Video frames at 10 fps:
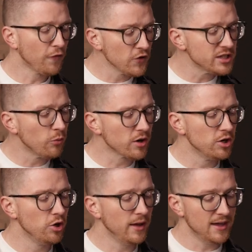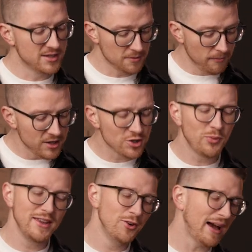first thing we're going to do is make sure
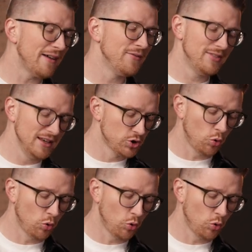you have things